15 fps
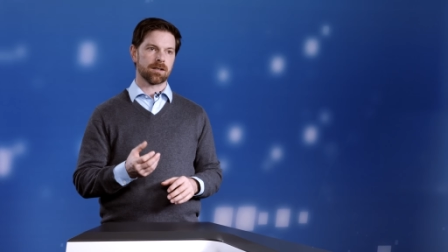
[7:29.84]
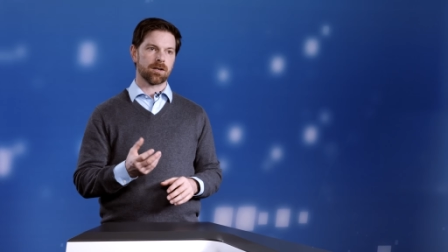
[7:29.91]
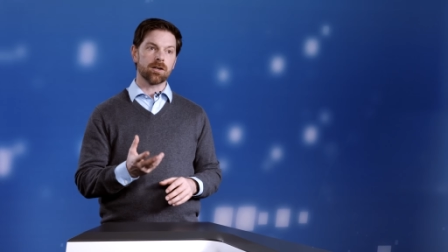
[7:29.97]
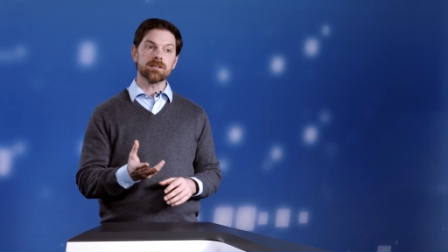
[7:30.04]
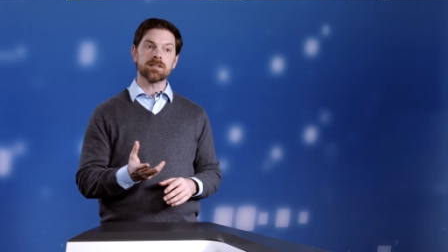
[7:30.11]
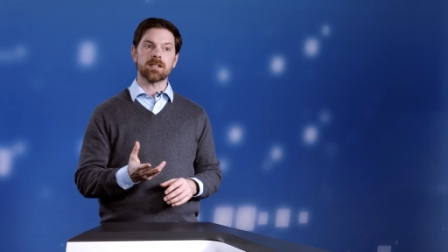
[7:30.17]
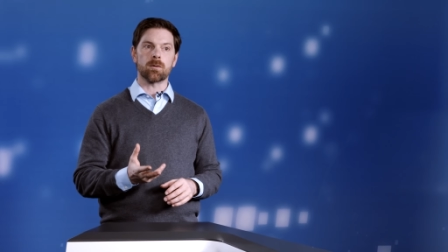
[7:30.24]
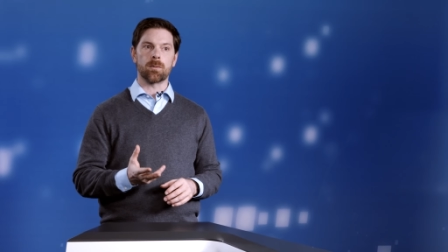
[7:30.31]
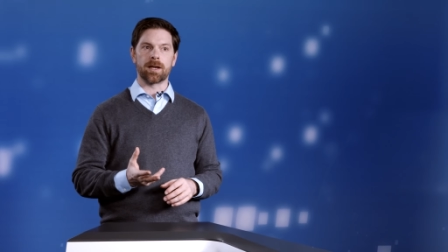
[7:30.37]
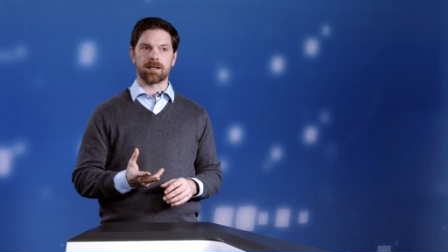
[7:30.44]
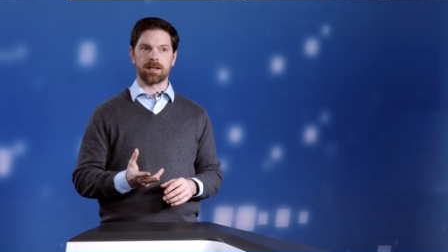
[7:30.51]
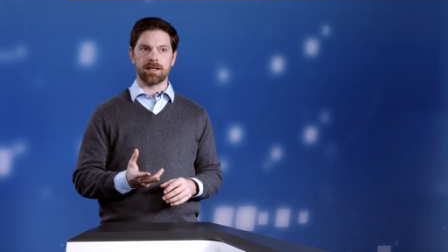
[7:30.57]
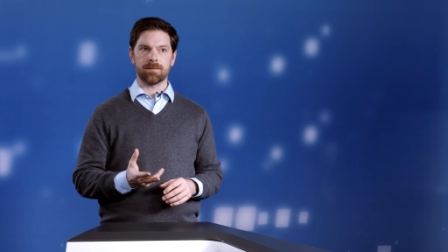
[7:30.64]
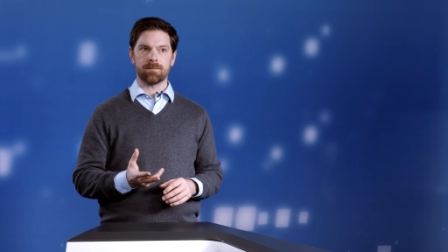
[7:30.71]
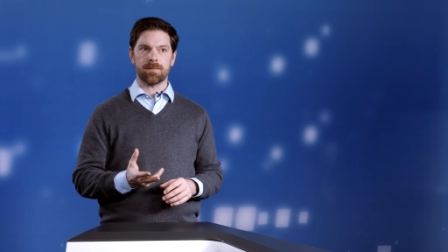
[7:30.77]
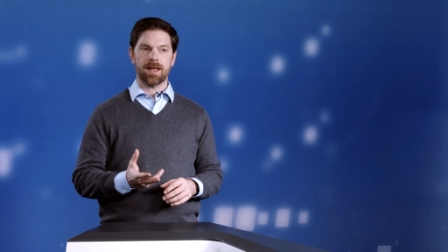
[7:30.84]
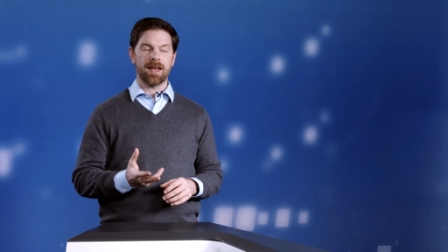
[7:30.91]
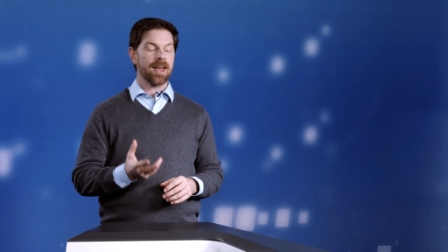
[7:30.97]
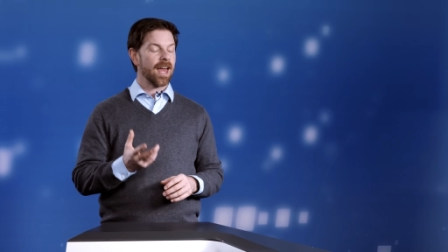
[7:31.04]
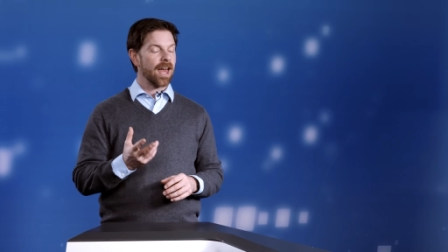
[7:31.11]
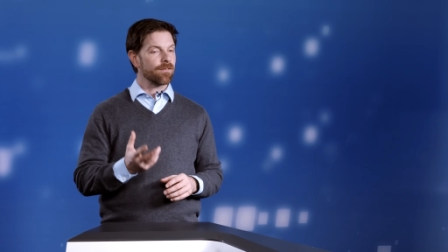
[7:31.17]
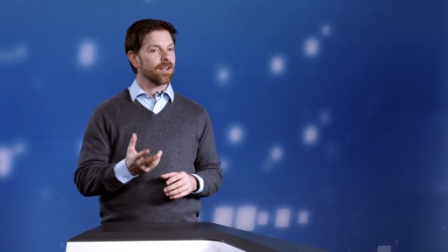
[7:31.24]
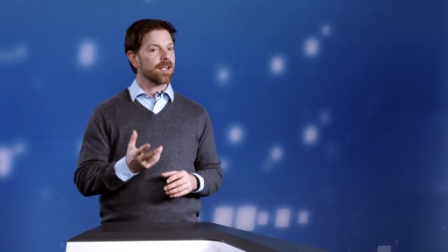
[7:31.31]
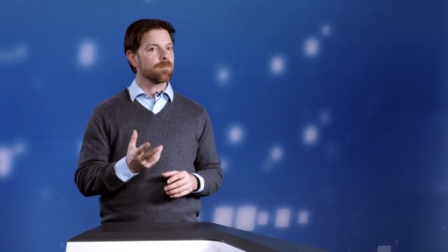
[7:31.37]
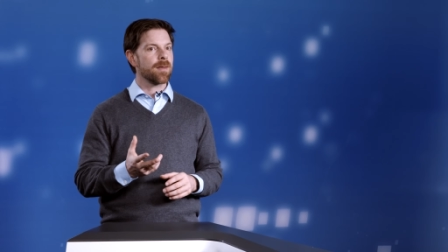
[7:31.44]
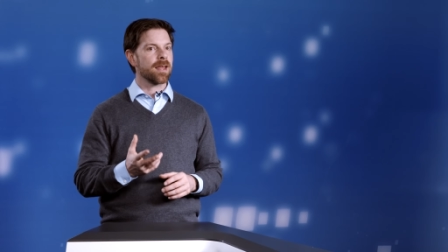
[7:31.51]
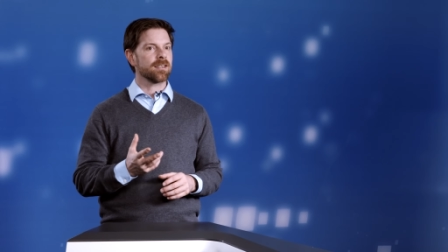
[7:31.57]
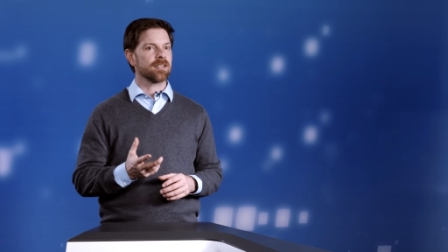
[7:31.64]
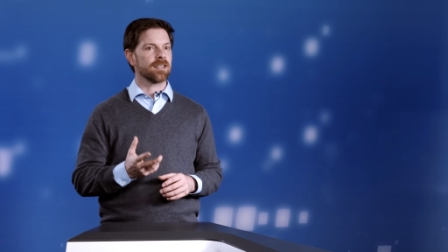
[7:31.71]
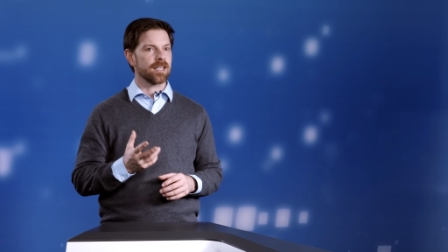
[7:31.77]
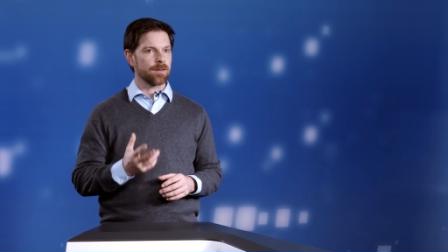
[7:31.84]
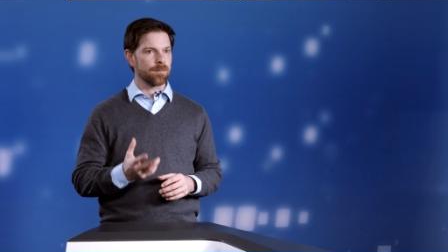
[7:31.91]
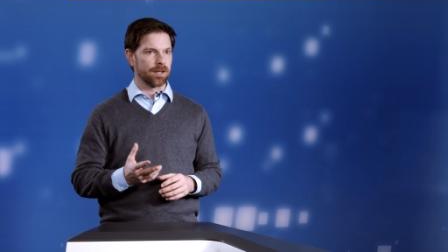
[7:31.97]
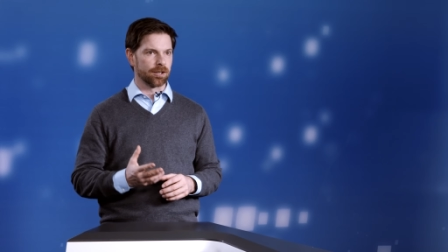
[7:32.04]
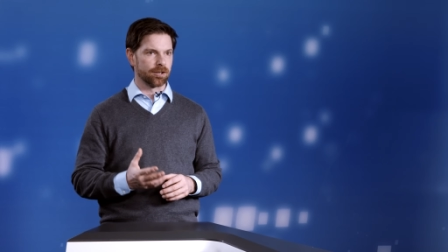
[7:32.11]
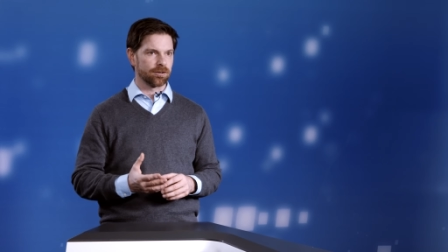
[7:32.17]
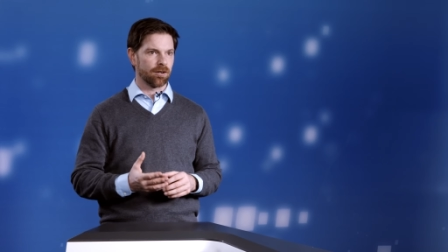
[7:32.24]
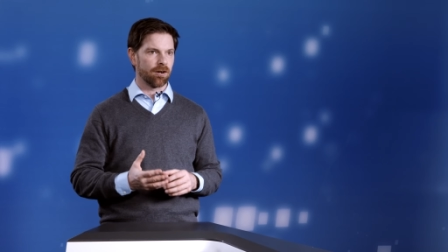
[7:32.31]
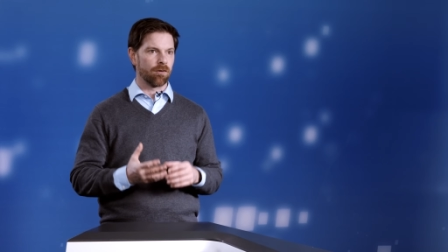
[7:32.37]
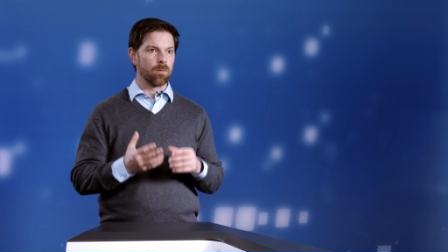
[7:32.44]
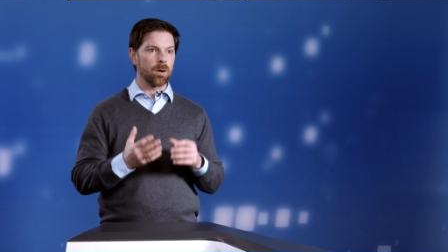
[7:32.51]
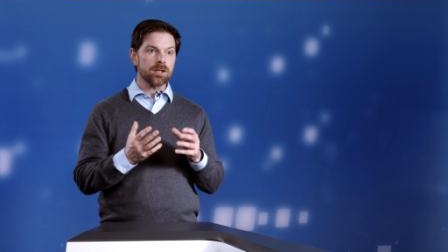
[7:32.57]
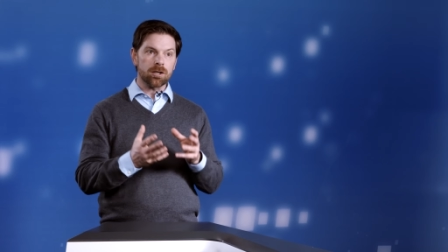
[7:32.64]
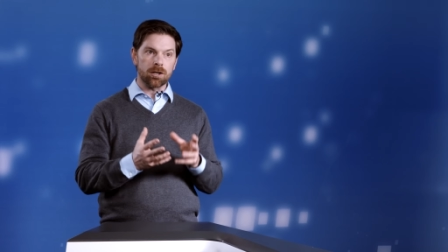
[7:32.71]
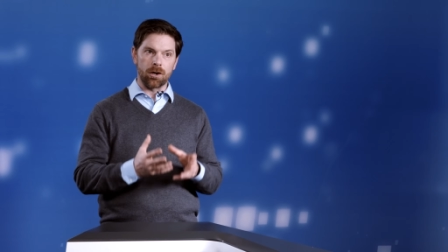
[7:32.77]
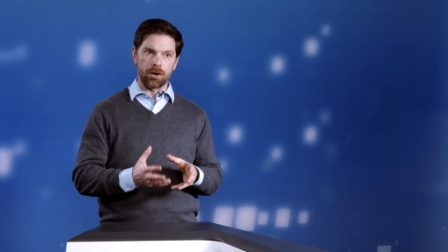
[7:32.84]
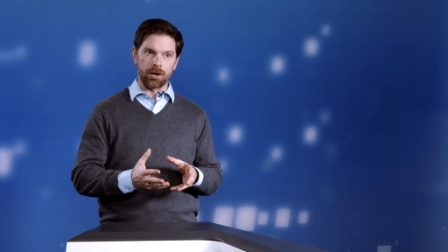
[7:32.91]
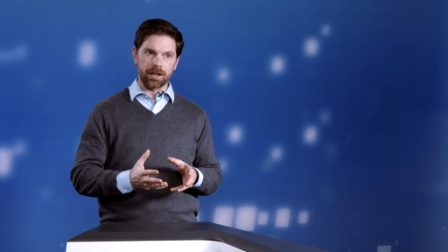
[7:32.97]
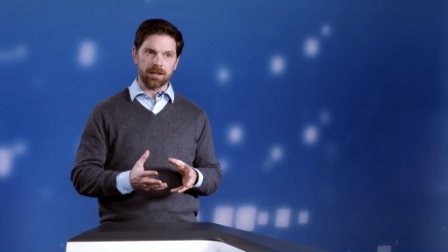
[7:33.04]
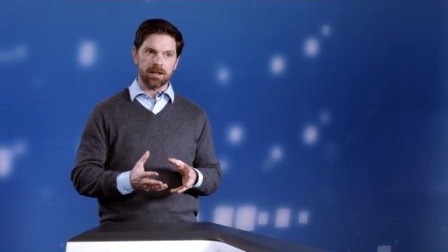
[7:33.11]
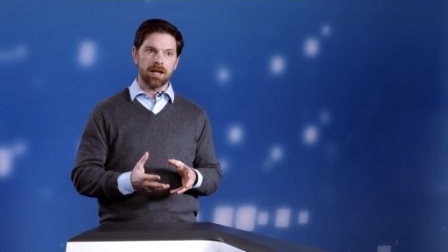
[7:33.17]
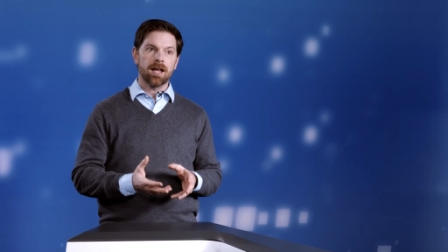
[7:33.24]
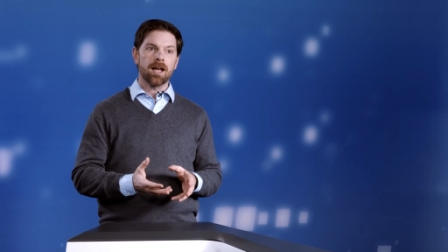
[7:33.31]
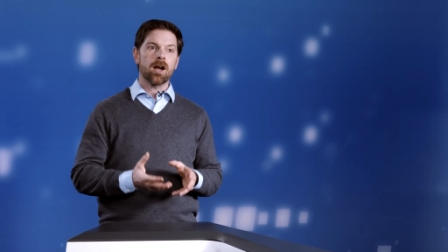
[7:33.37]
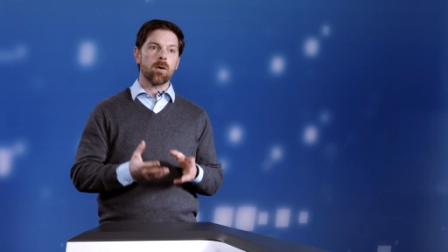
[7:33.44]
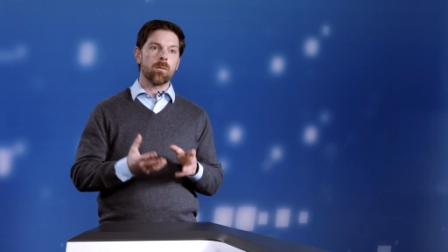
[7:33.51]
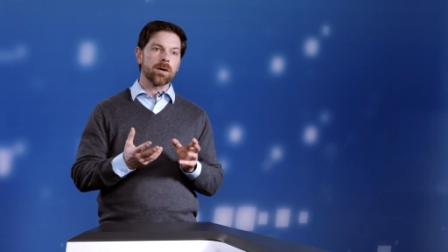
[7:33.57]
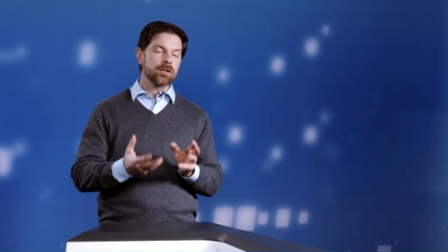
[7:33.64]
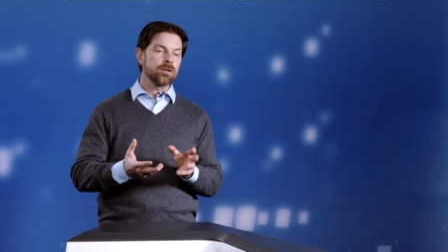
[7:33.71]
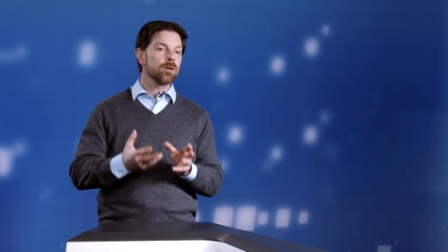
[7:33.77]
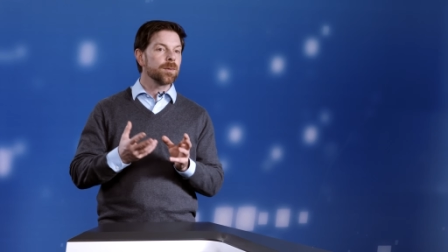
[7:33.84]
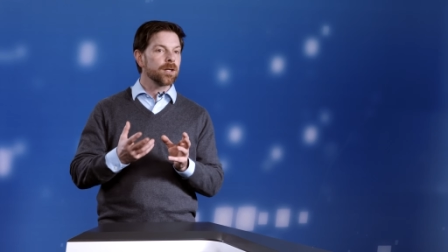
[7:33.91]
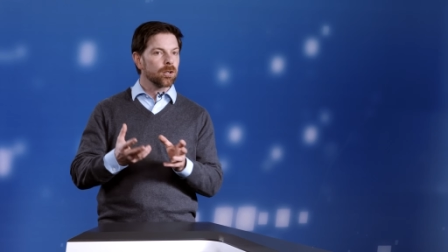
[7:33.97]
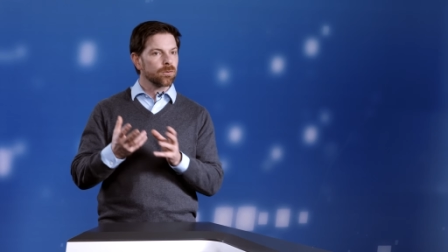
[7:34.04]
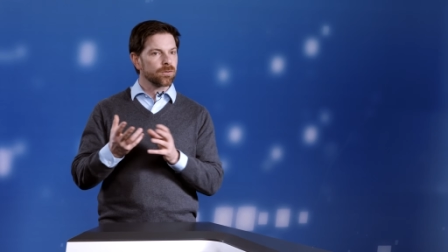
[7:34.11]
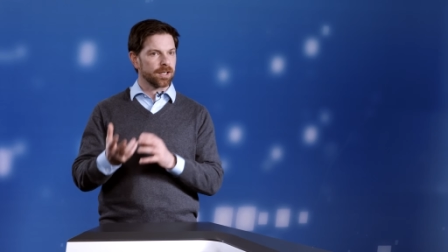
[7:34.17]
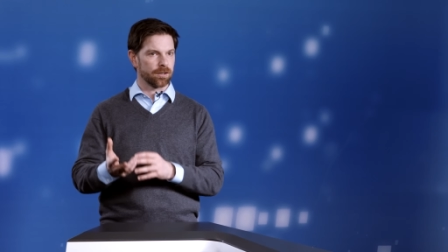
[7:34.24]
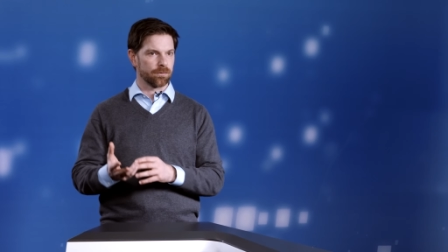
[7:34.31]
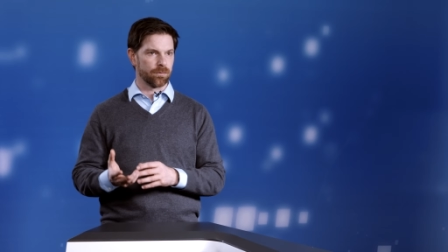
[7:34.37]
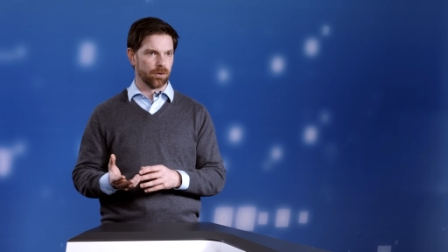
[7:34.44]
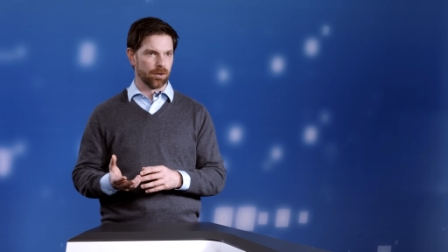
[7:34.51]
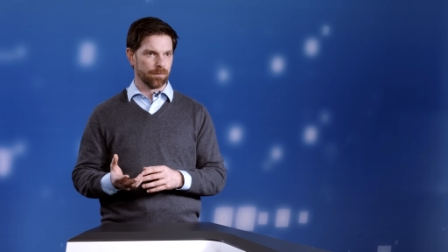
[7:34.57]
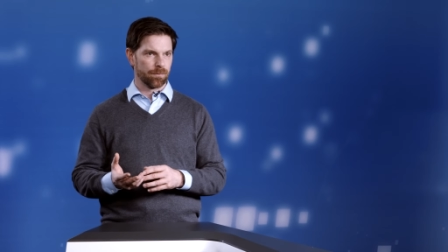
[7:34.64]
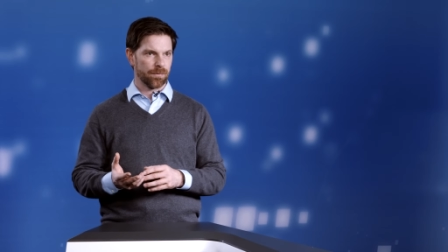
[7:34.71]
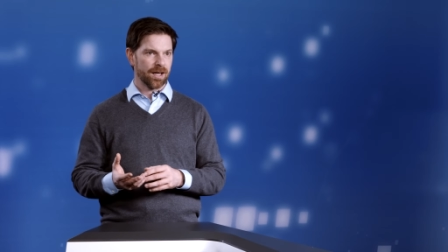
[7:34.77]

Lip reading: Consequently, having a mental image of what you're learning and what you'll be using it for